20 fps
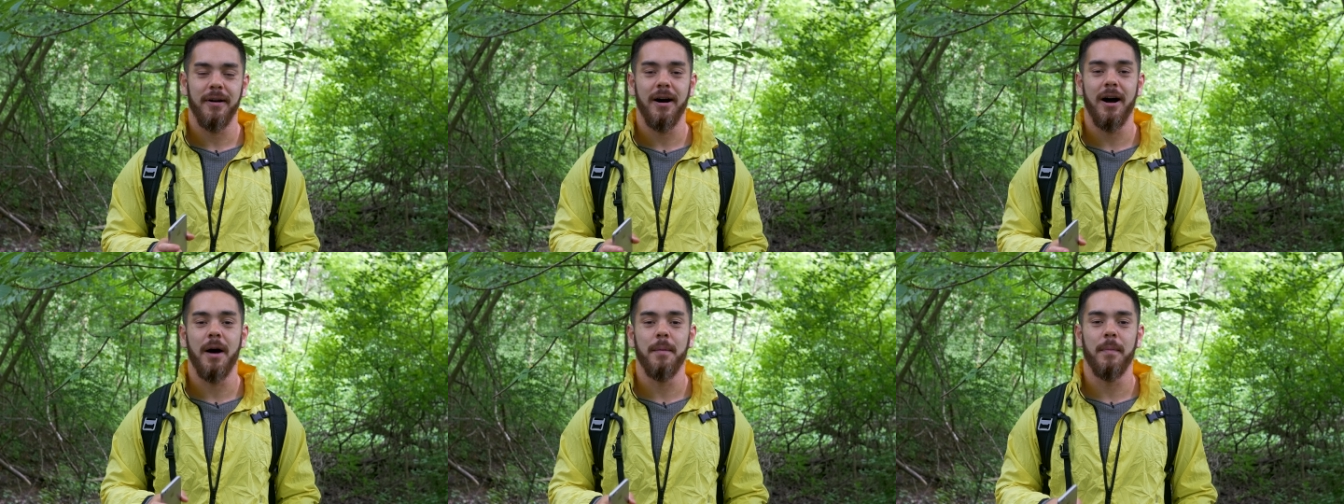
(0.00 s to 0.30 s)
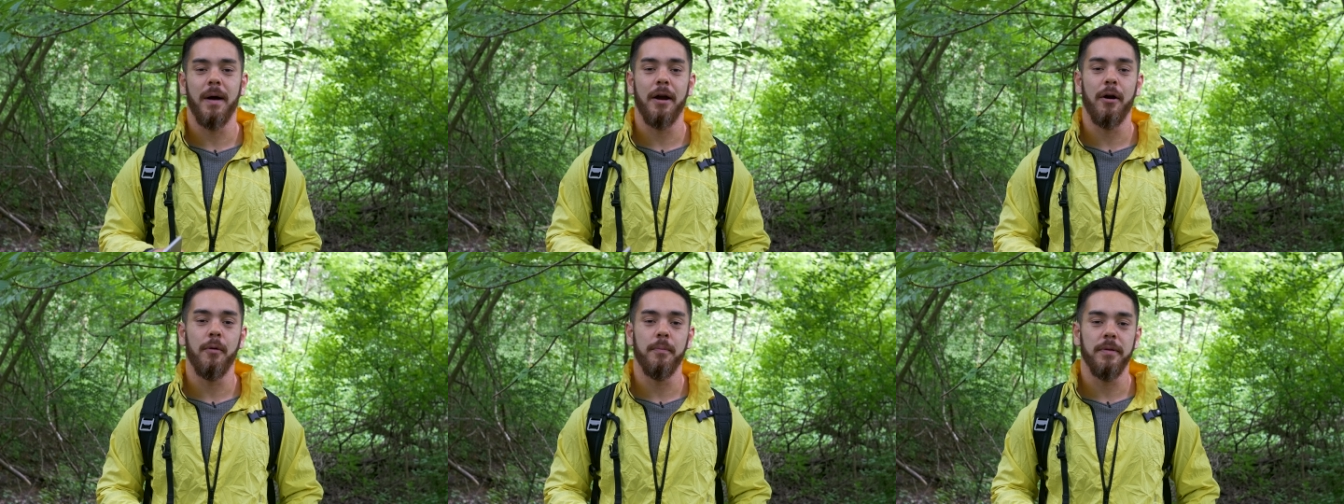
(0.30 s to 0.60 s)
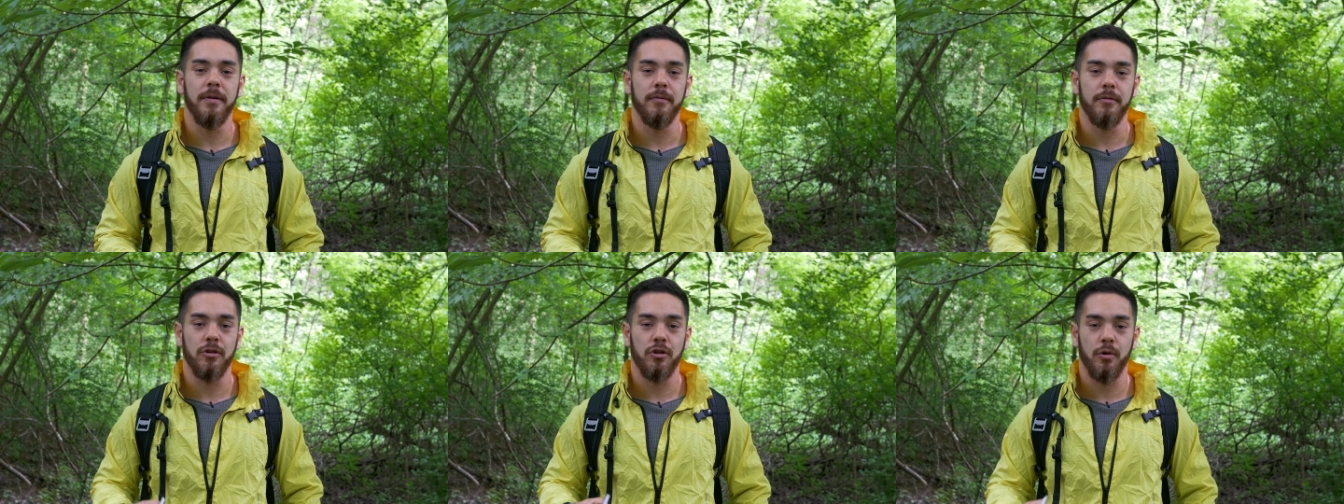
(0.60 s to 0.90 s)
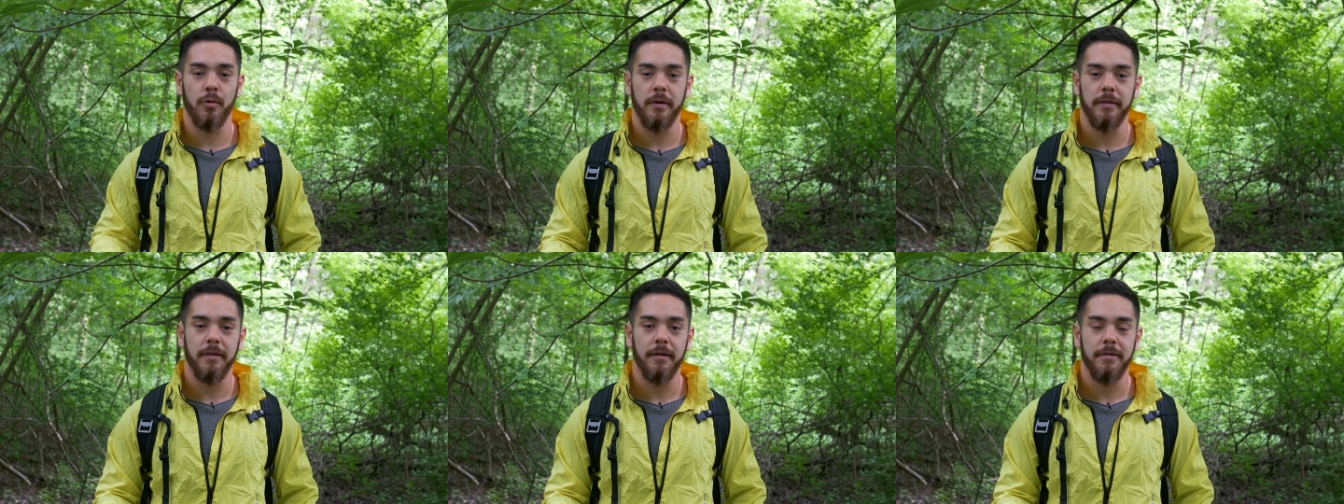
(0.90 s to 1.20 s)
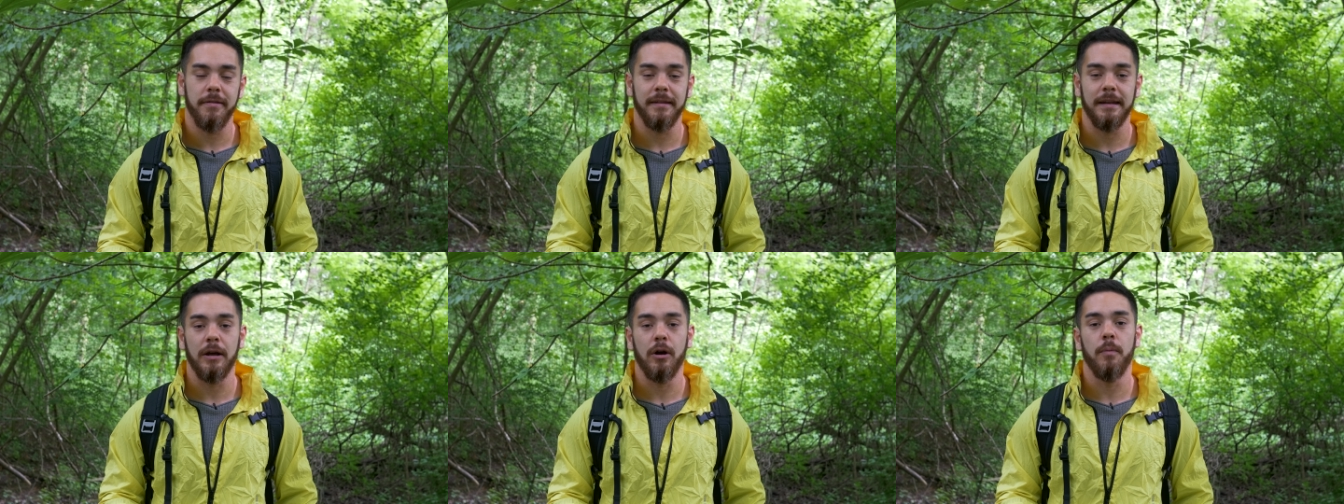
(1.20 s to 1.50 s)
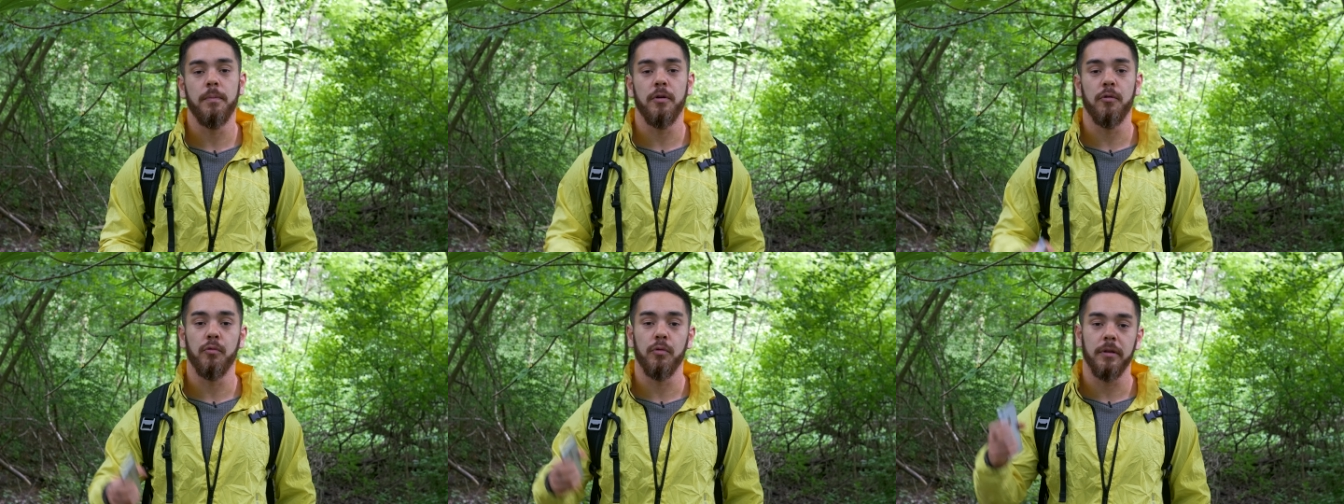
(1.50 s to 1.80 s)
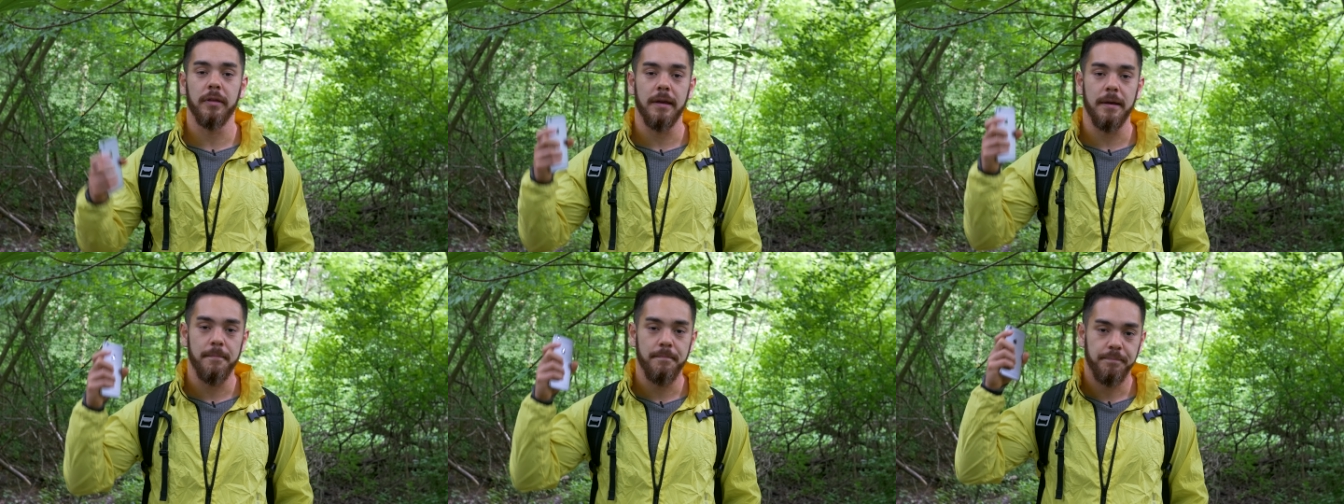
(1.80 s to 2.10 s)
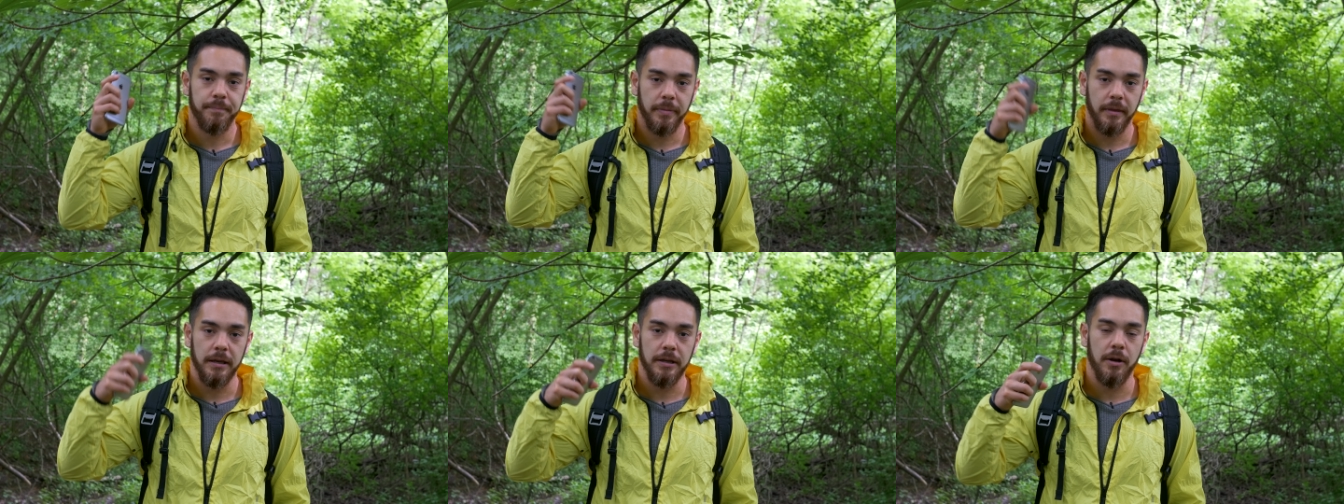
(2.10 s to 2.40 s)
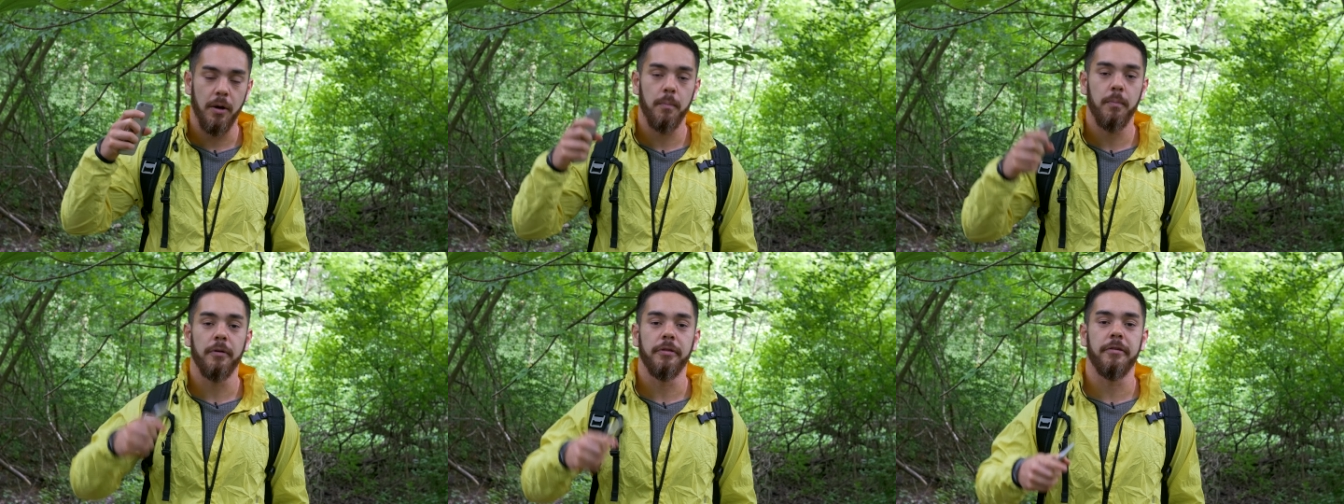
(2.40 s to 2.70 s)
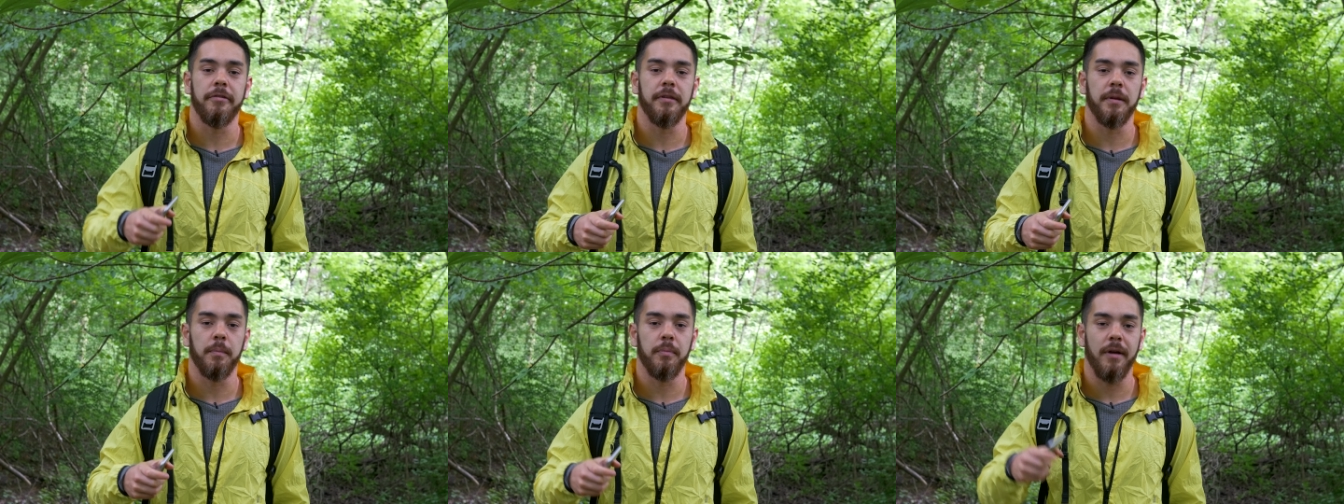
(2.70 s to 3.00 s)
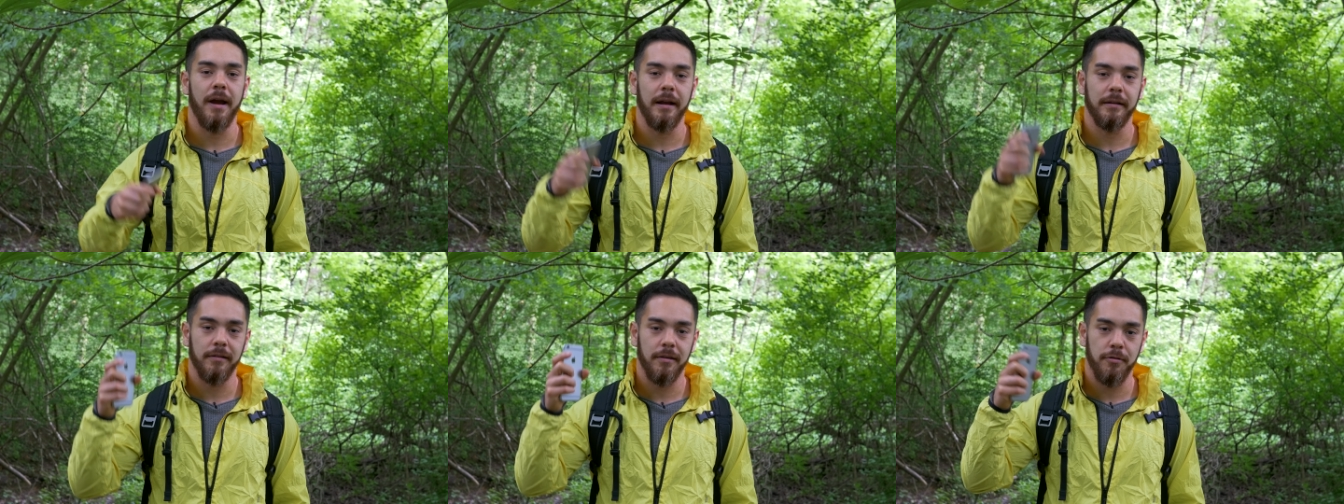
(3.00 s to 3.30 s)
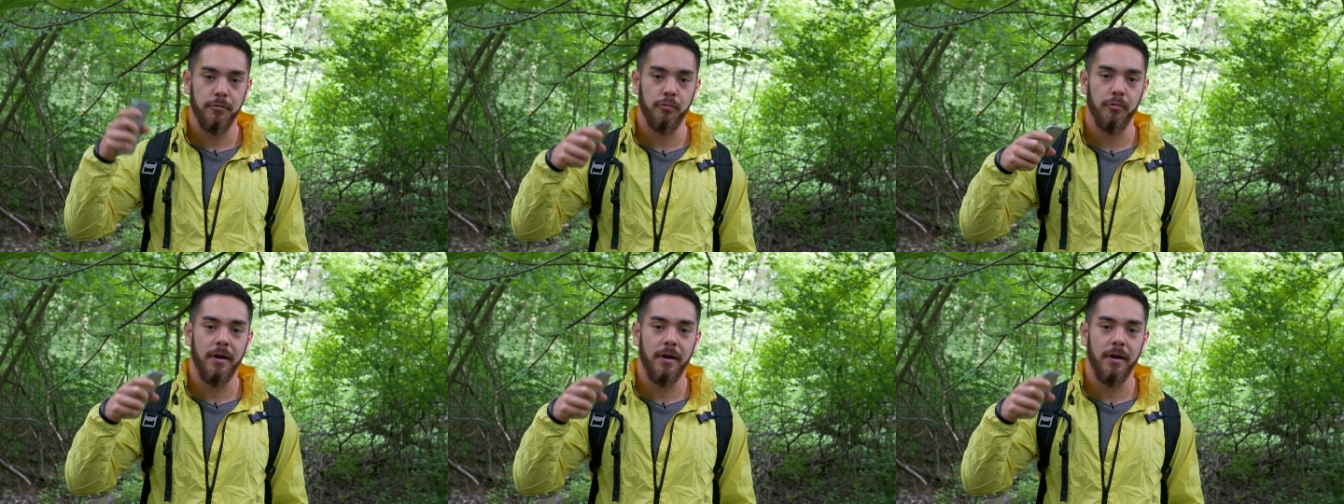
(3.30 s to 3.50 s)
Um, I hope you enjoyed this, and I hope you really, you know, put this into practice.